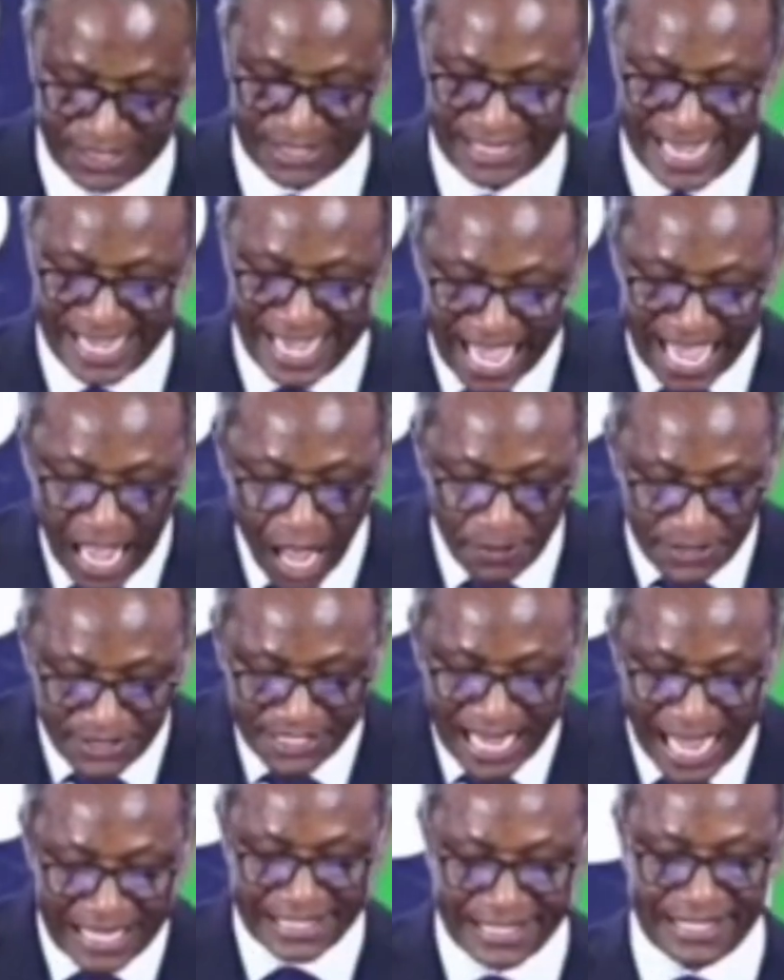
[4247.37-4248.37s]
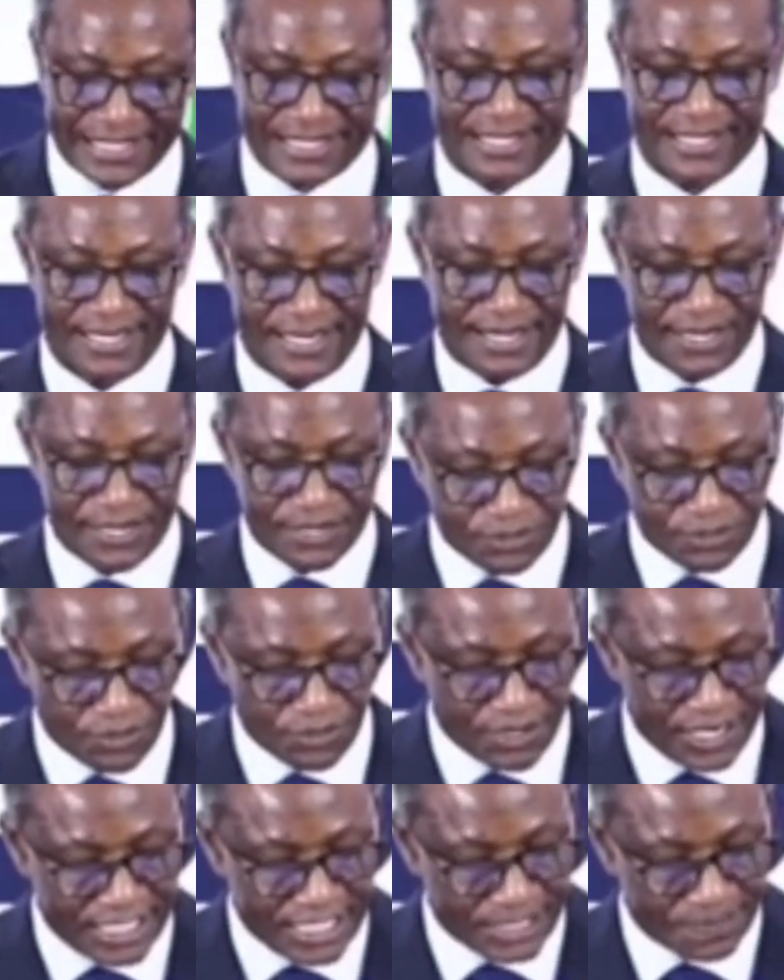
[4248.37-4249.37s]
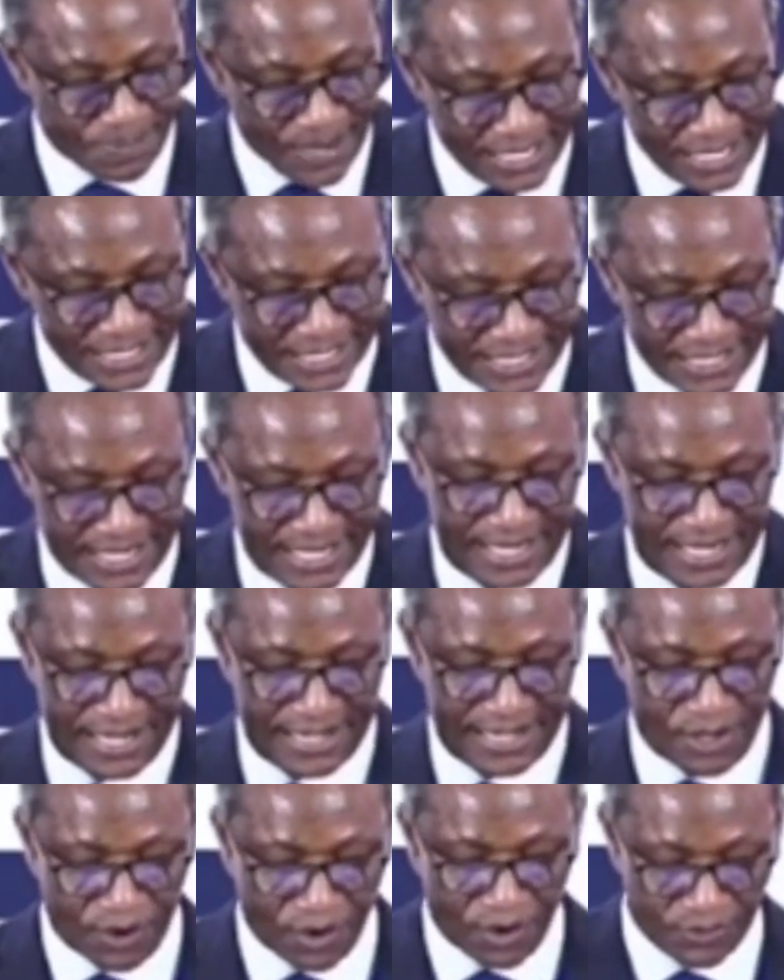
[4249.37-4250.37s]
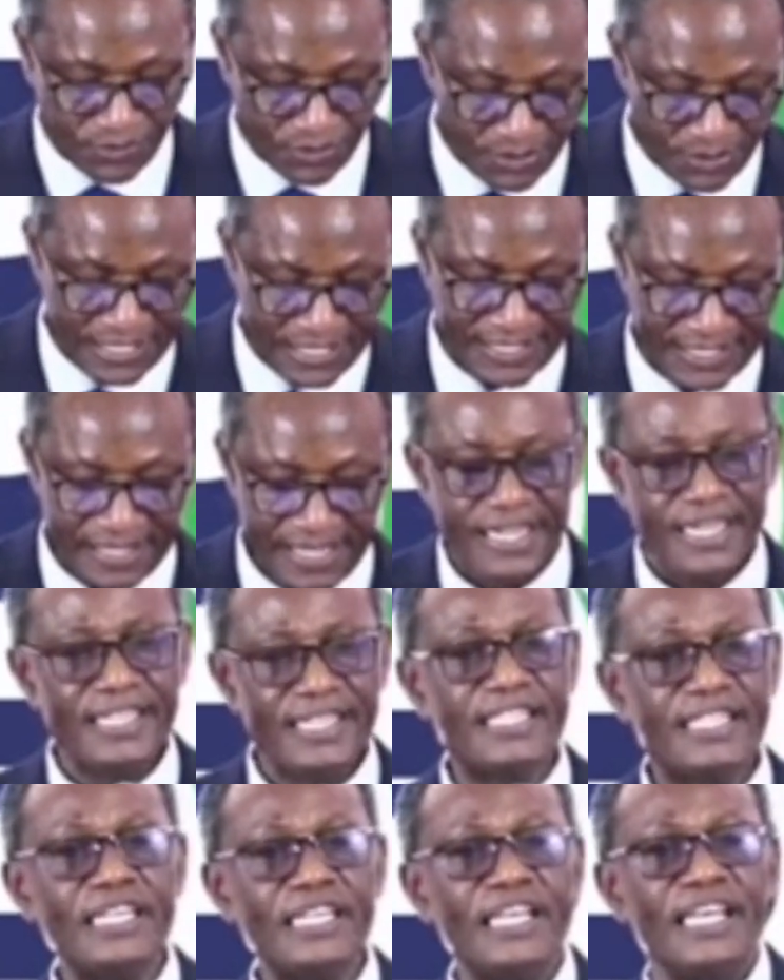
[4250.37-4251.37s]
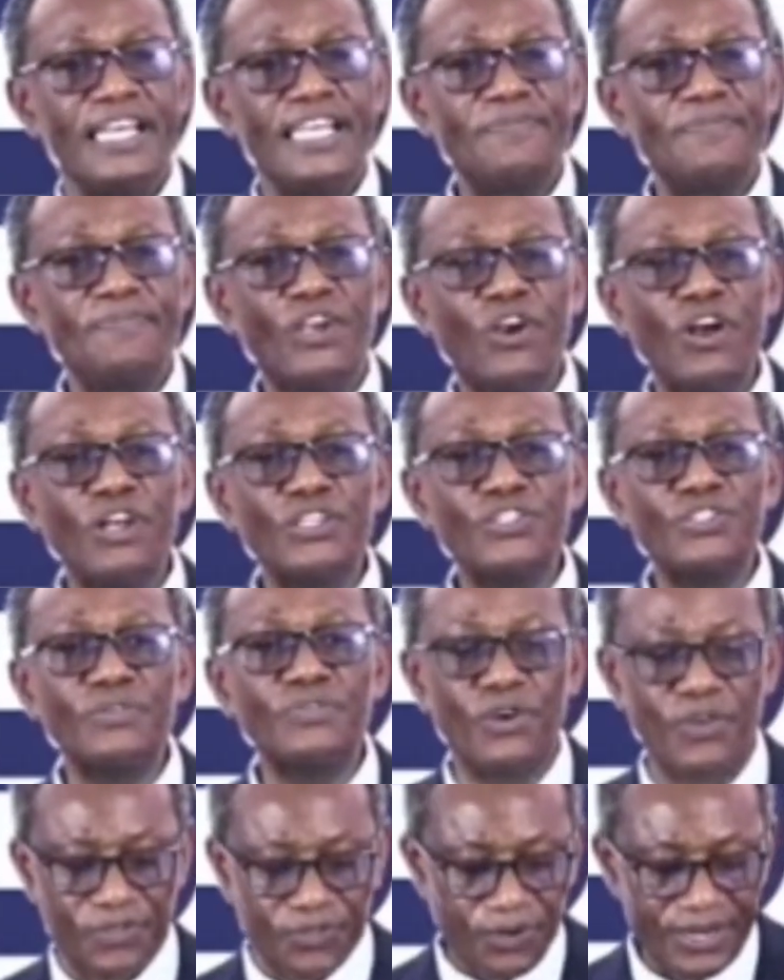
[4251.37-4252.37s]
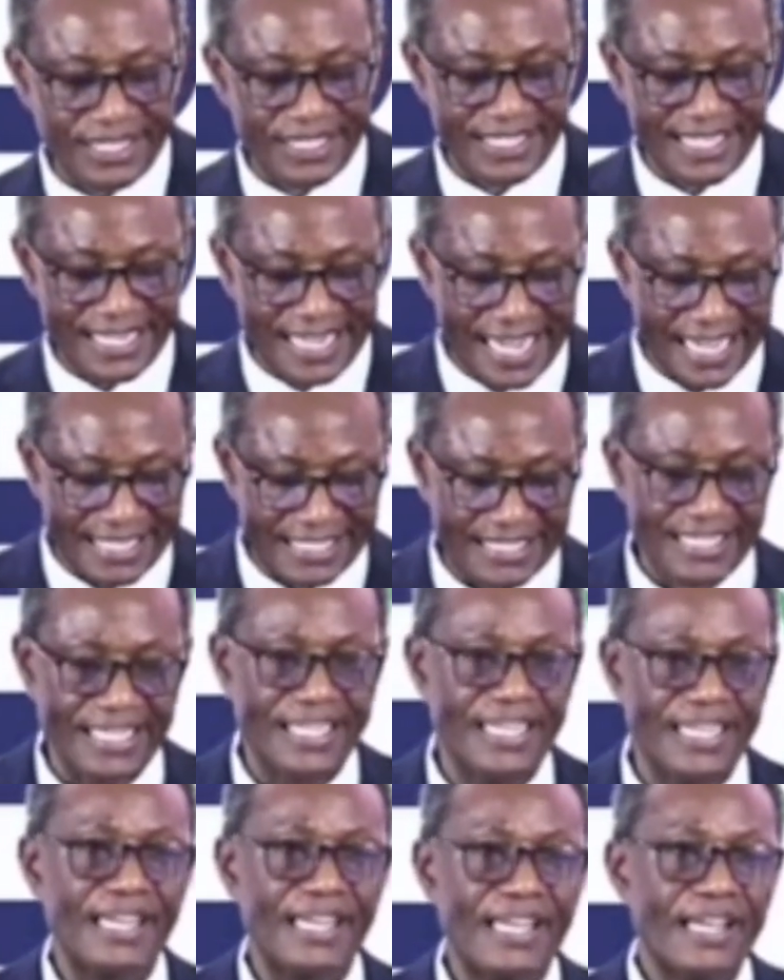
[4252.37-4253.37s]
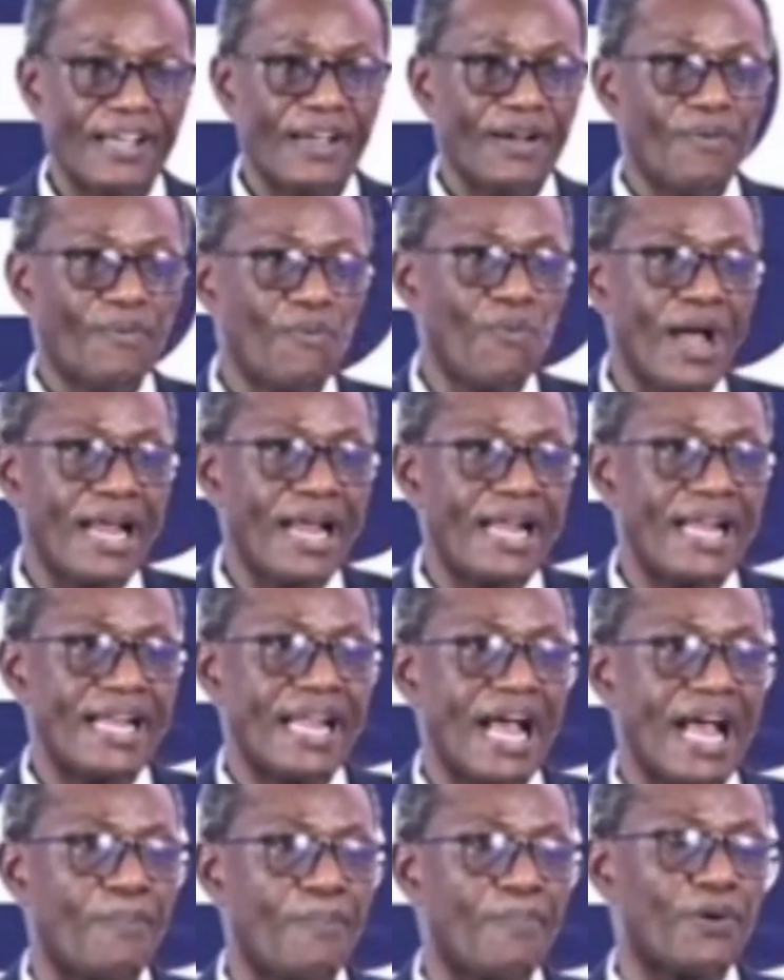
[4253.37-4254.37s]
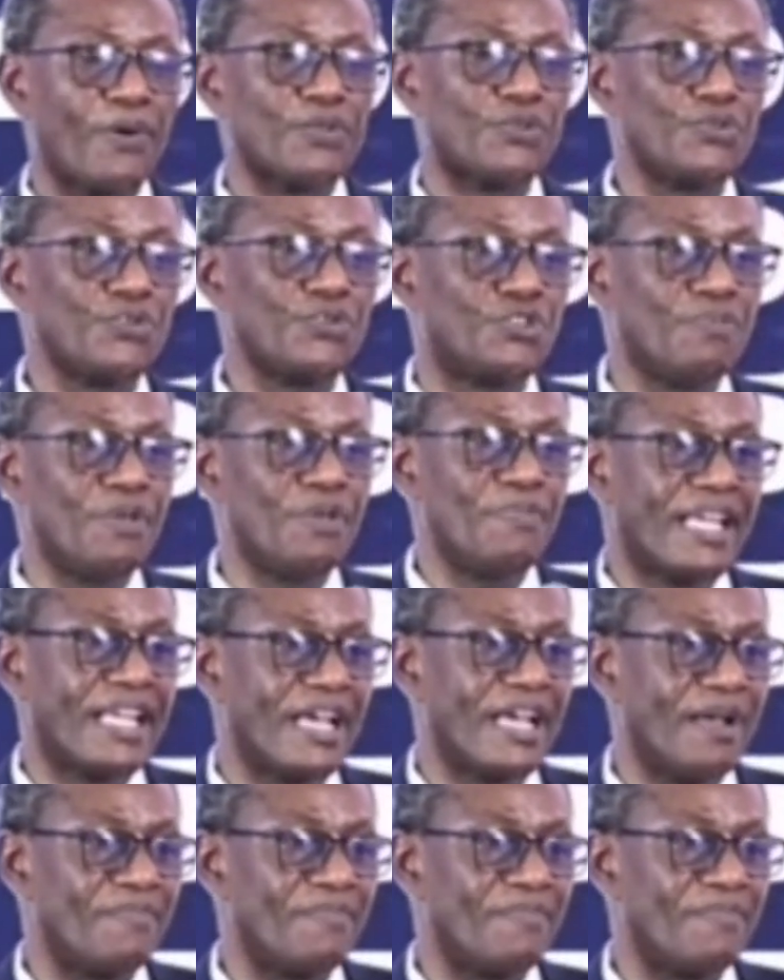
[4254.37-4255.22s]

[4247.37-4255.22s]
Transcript: helps us to respect the authority. You see, it's because of the authority that when Apostle Timothy became the